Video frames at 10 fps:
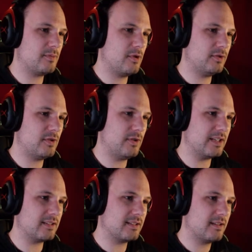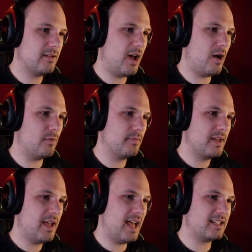some gold coins. Oh,
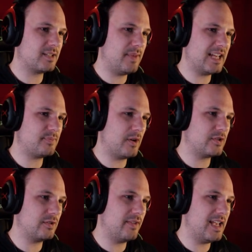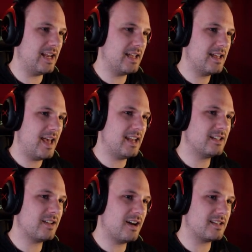and a splash potion of healing. And a
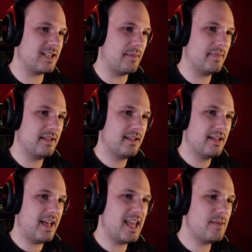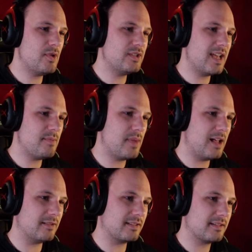dark gem. And a mundane
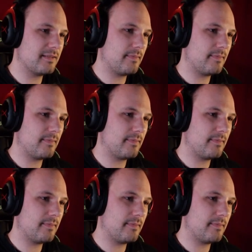belt.